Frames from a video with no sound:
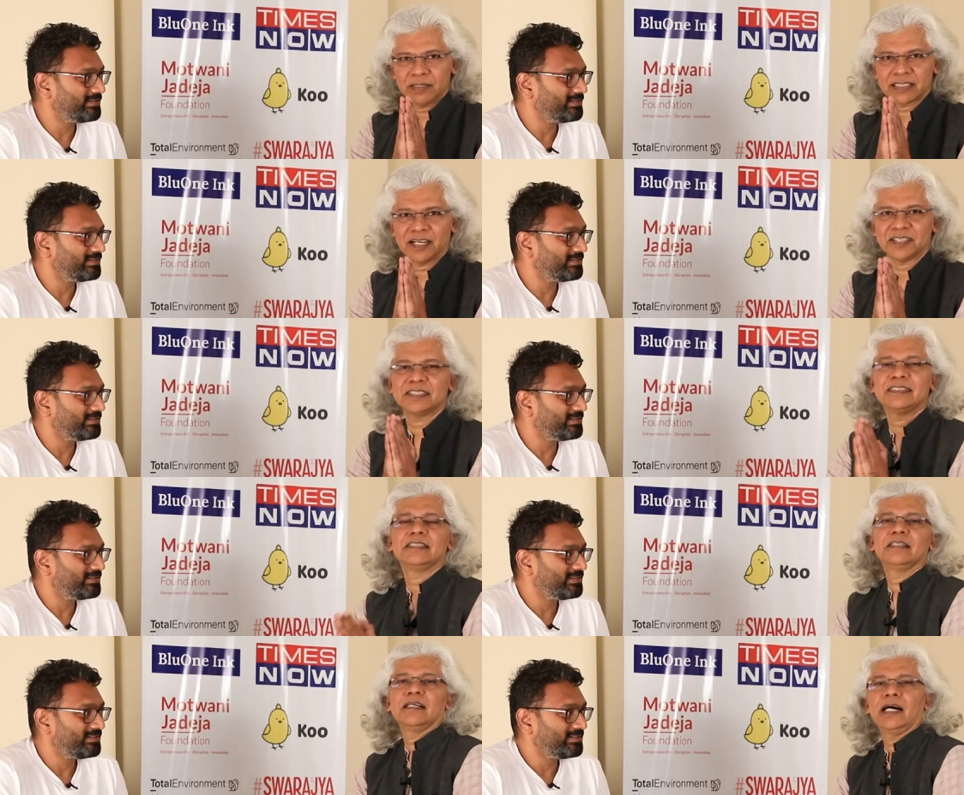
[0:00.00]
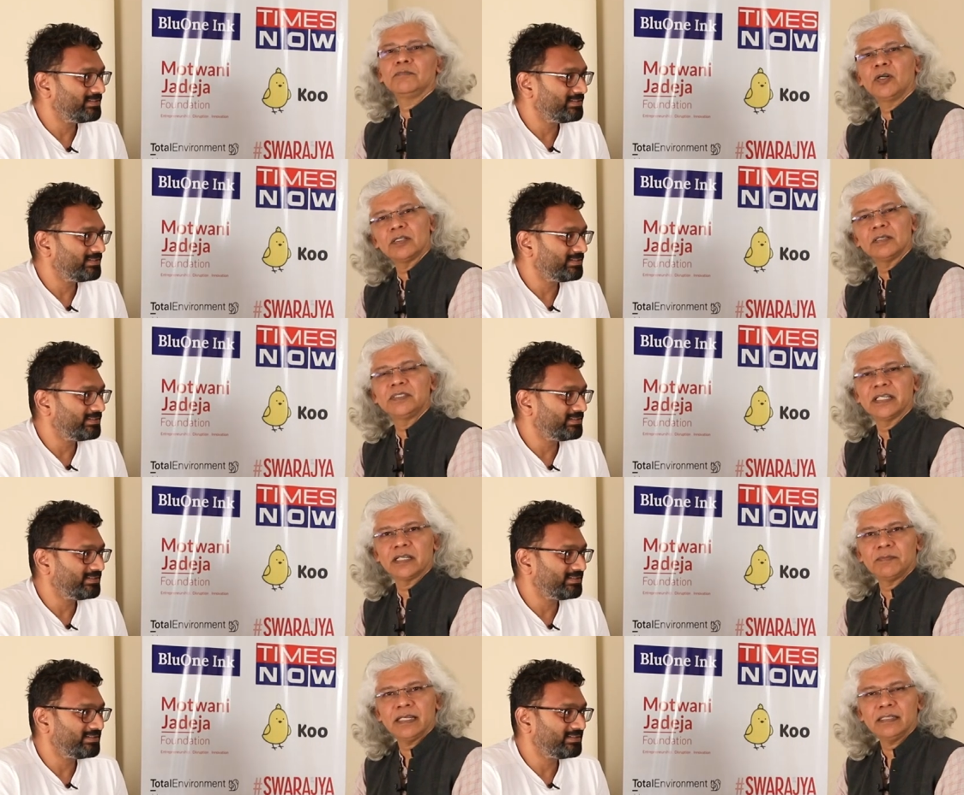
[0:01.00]
Speaker 1: Namaskar, I'm Gautam
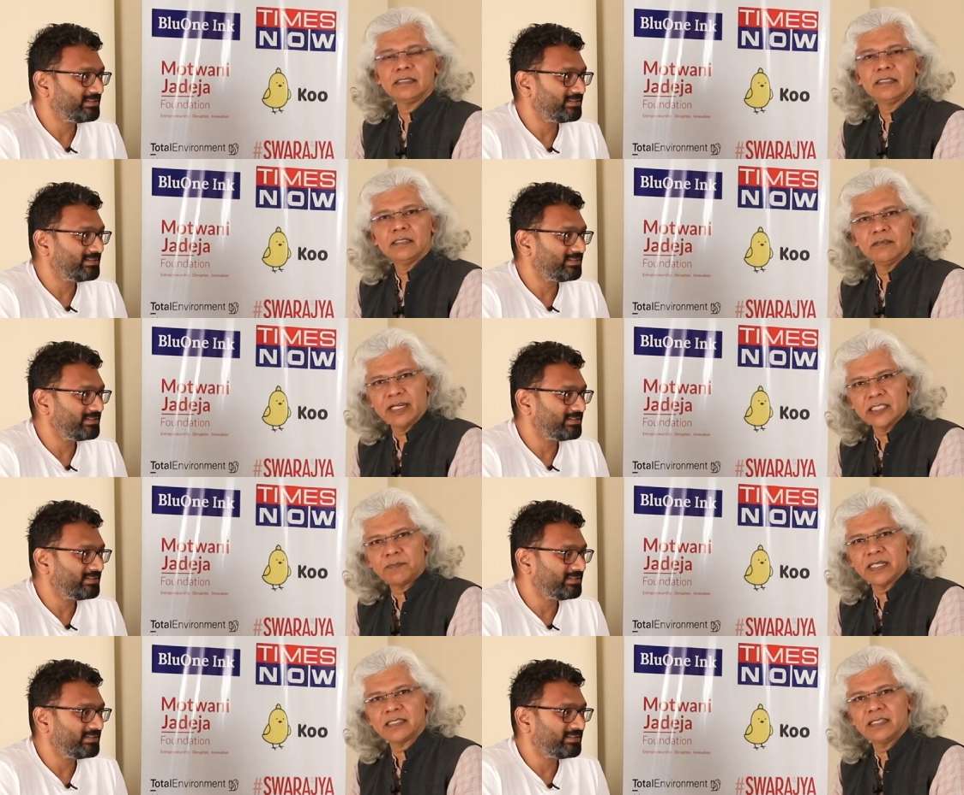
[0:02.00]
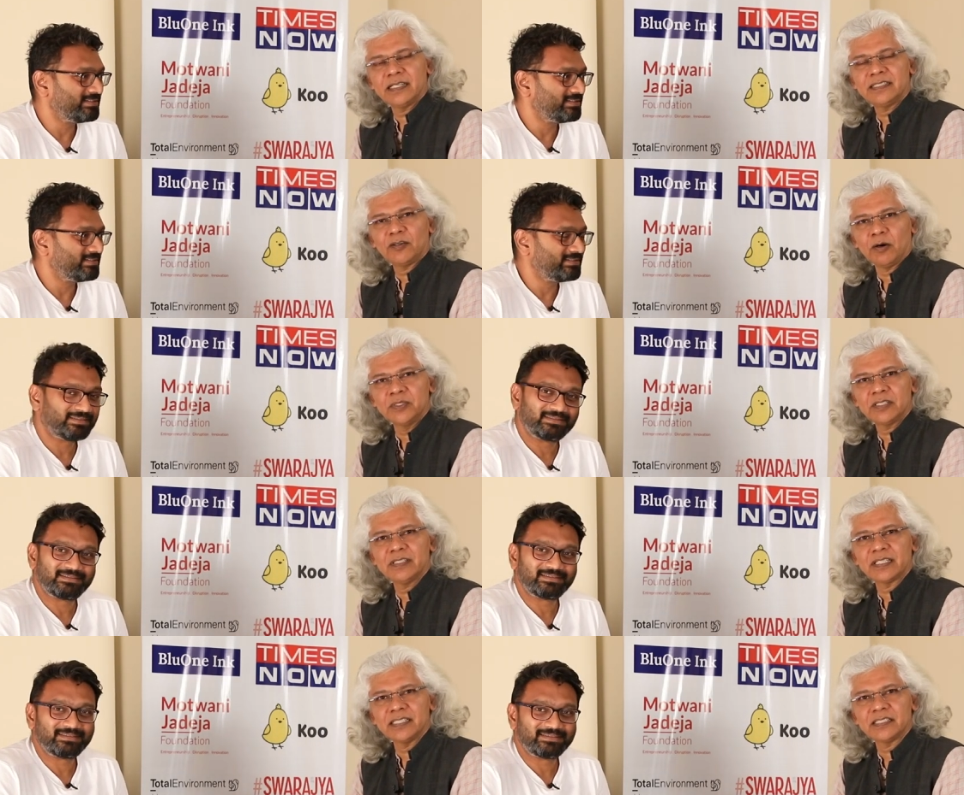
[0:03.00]
Chikermane, Vice President at
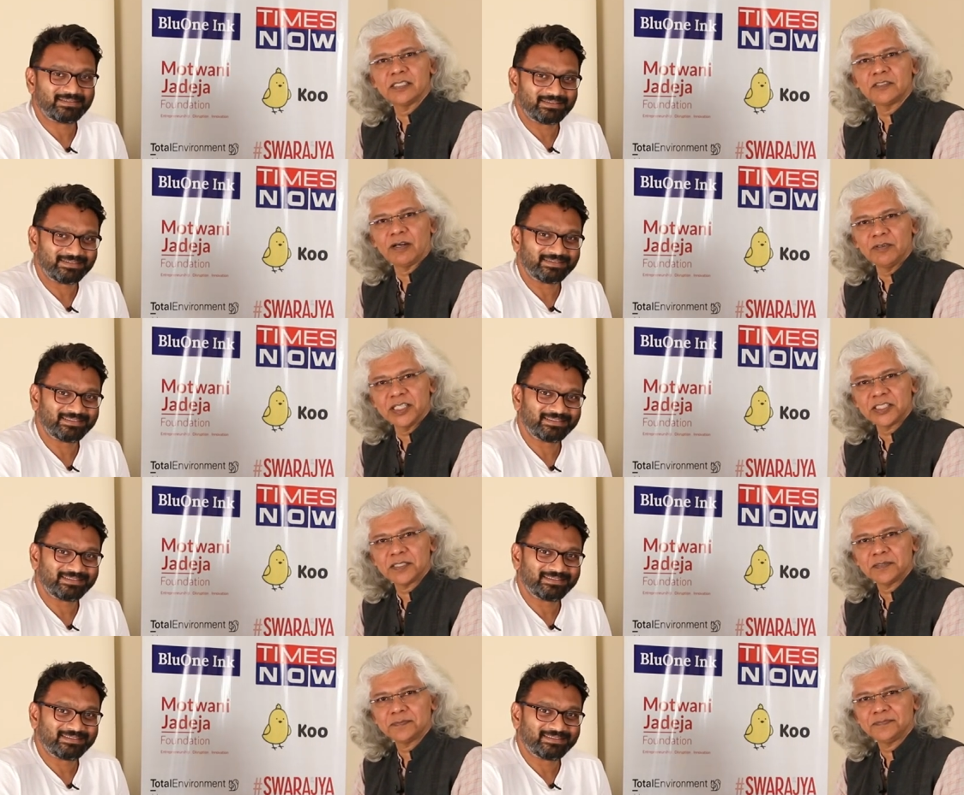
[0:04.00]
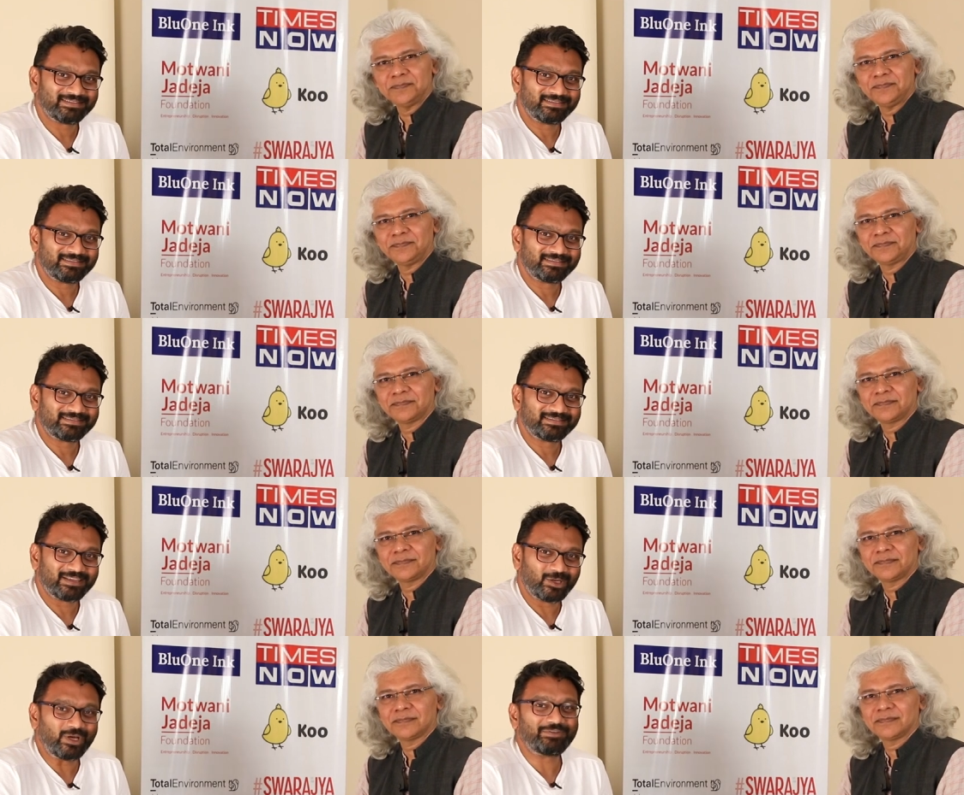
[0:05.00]
Observer Research Foundation.
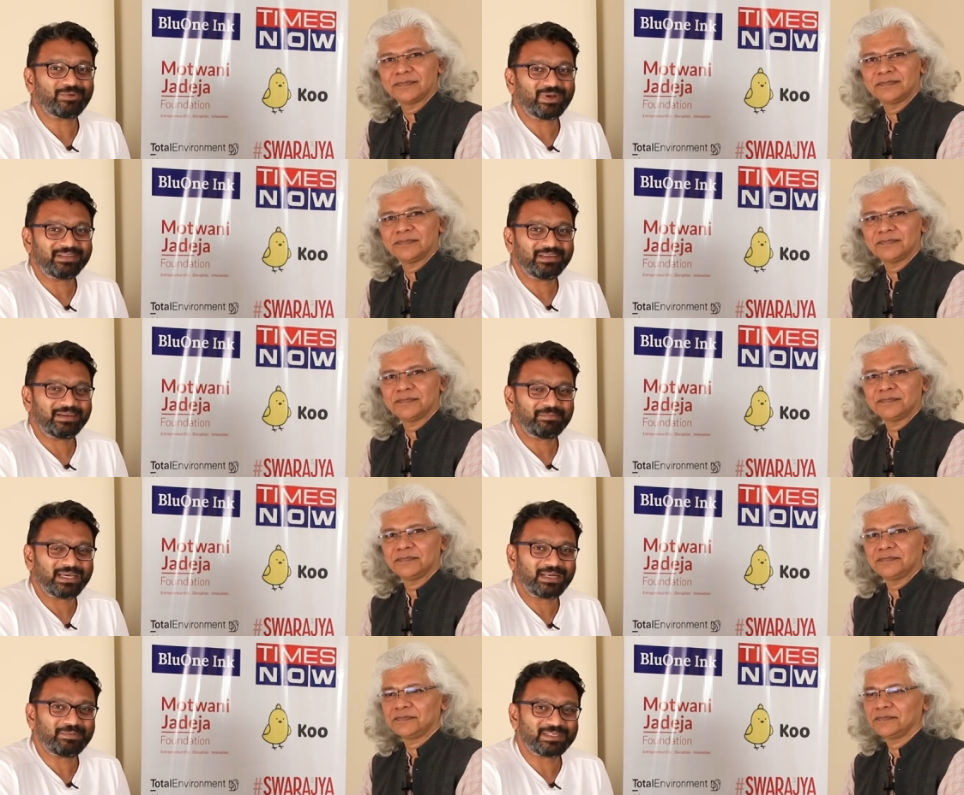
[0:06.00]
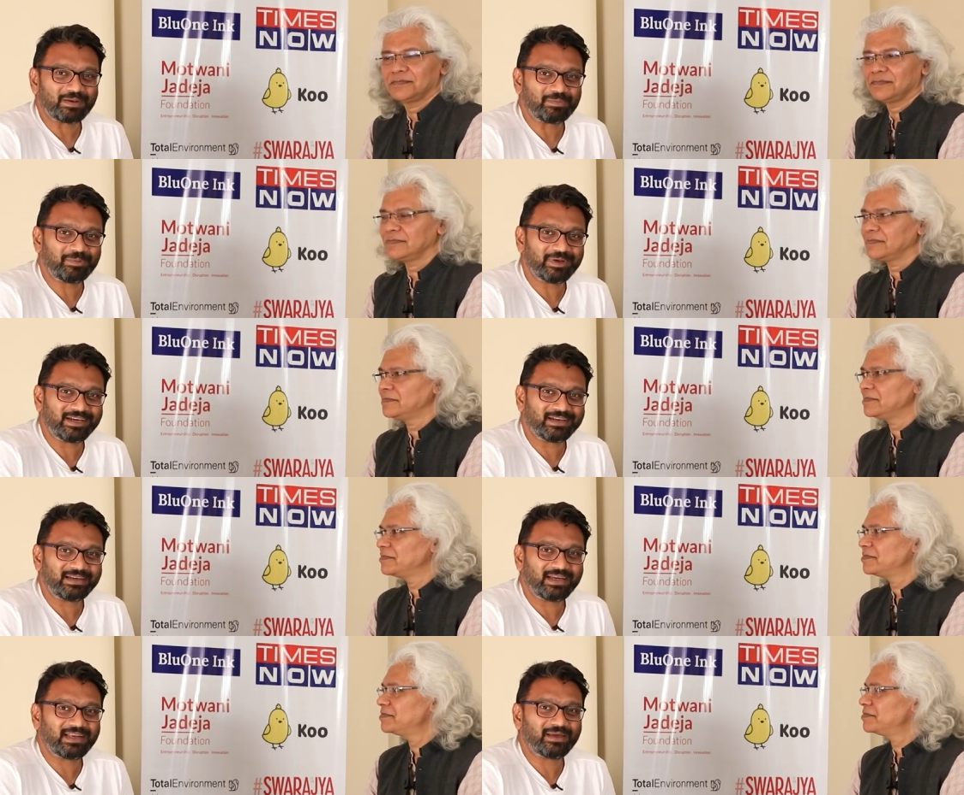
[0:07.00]
Speaker 2: Hello everyone, my name is
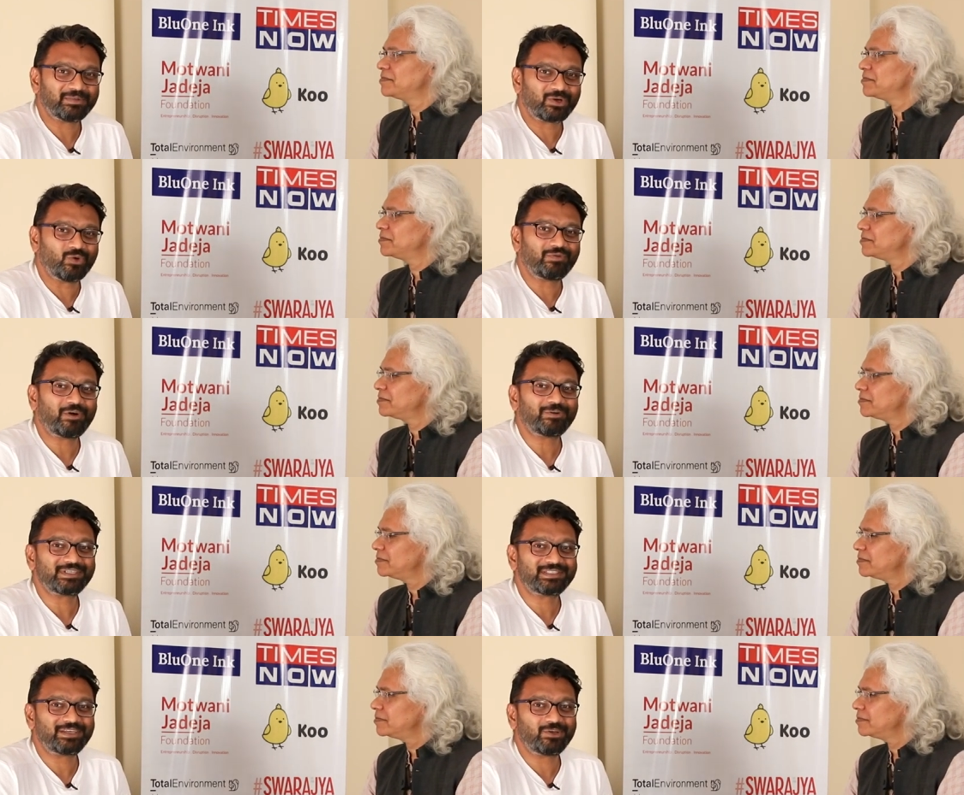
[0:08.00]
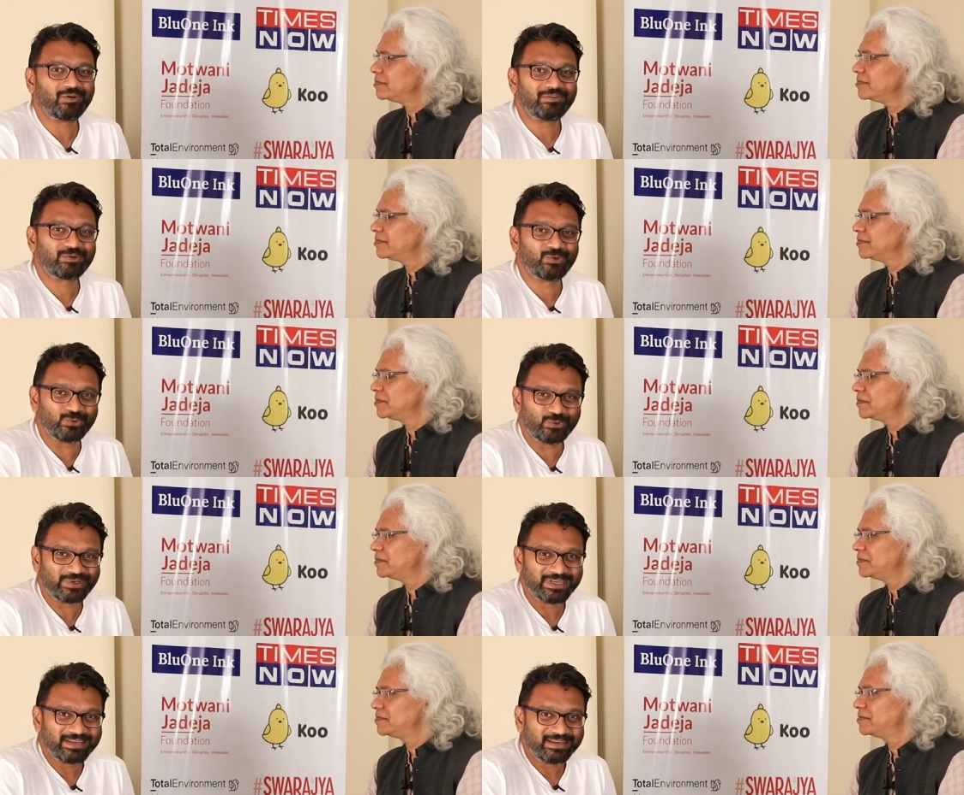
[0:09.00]
Aprameya and I'm the co-founder CEO of Koo.
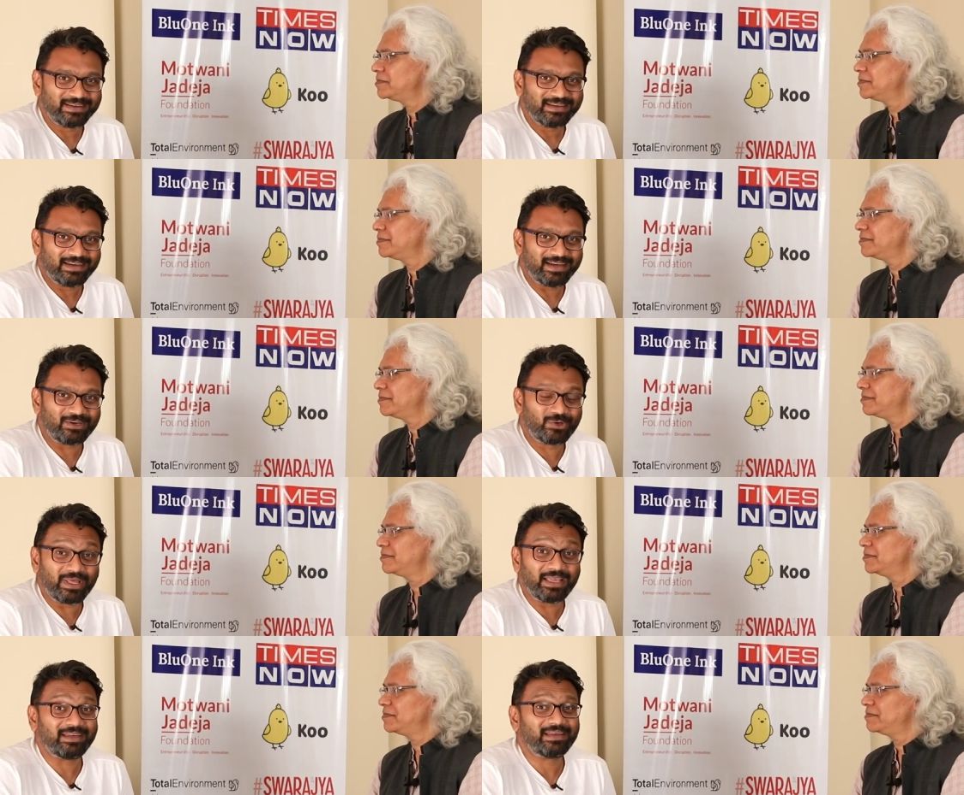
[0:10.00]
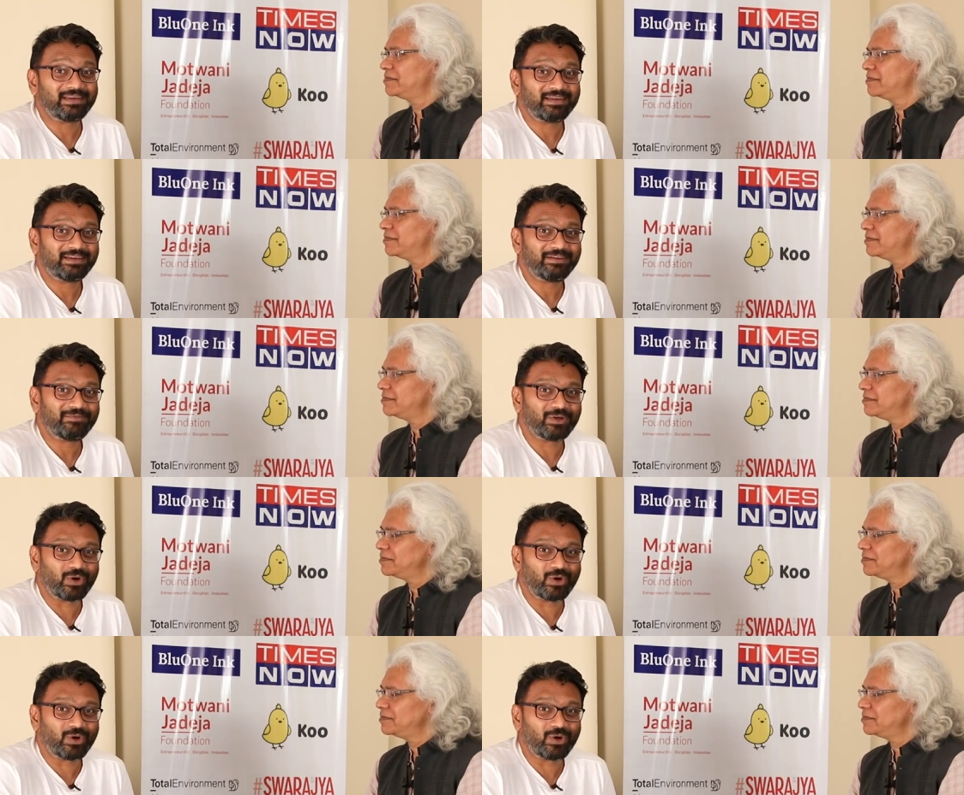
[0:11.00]
And today we're